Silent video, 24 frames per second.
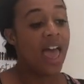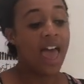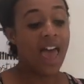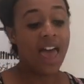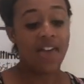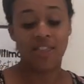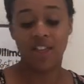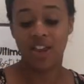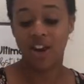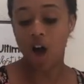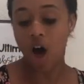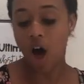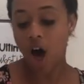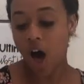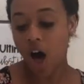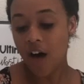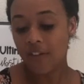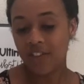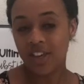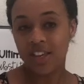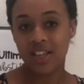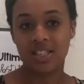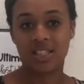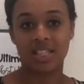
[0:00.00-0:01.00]
And then
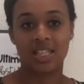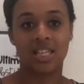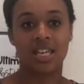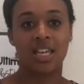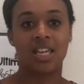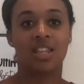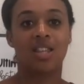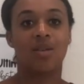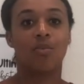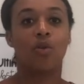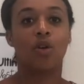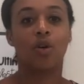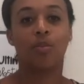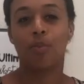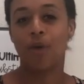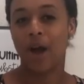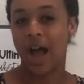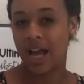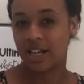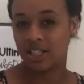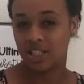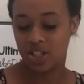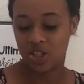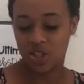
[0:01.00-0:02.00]
obviously, the more
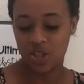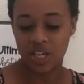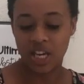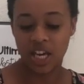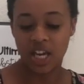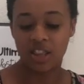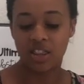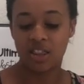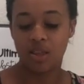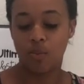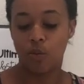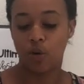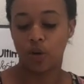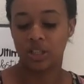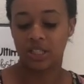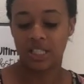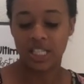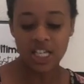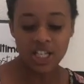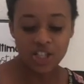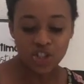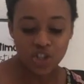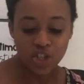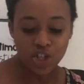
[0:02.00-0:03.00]
practice you get, the more
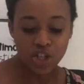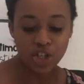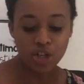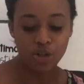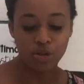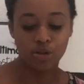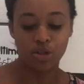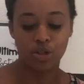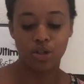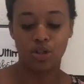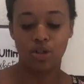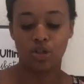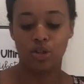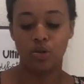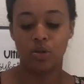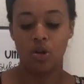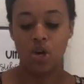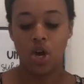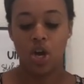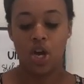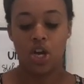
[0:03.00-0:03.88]
teaching you do.